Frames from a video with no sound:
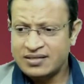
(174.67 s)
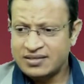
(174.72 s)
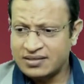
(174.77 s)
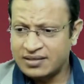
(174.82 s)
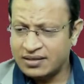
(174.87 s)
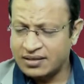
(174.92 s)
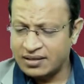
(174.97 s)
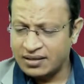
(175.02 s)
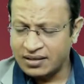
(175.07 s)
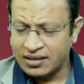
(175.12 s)

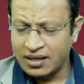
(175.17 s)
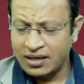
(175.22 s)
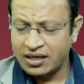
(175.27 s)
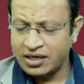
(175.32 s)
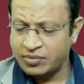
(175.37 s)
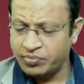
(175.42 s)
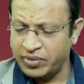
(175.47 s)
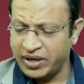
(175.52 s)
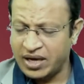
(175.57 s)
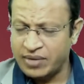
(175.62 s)
certain
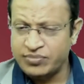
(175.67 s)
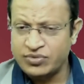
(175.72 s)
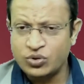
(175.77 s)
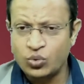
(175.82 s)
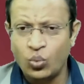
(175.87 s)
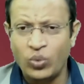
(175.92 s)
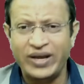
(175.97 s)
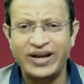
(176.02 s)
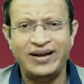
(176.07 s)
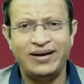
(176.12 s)
color becomes
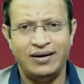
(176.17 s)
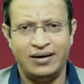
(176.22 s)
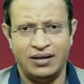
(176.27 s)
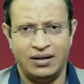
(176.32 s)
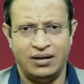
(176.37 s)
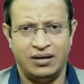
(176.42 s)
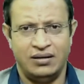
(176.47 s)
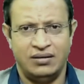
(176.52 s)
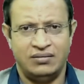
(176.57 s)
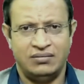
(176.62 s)
very
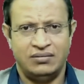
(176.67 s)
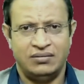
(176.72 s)
dull